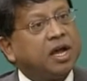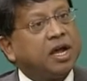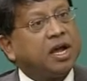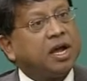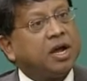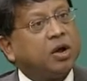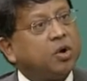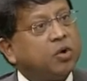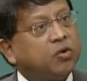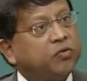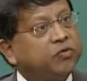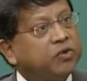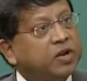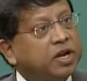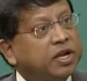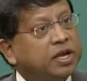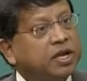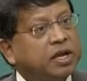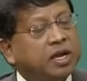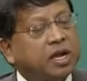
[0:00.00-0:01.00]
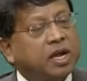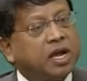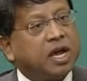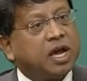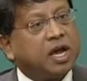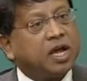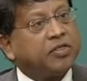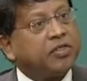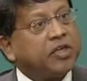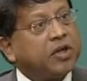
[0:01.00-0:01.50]
Hopefully
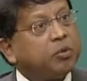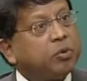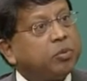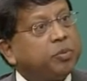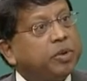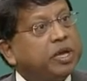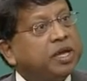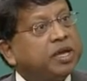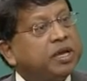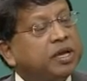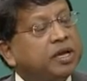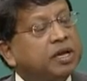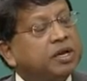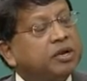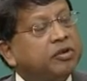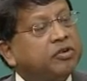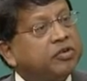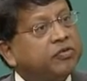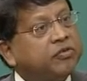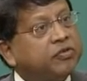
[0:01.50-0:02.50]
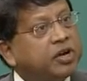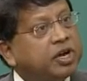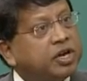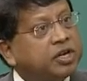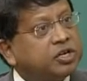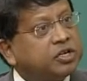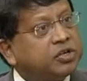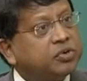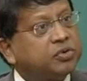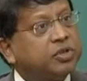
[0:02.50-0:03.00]
they would be
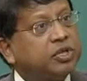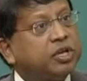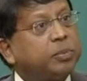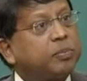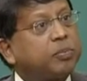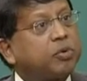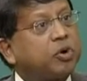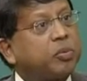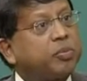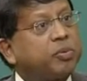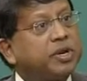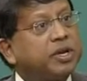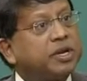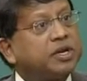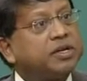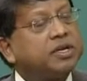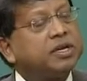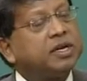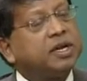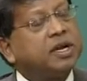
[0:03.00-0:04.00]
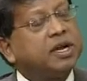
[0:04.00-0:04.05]
referred to the appropriate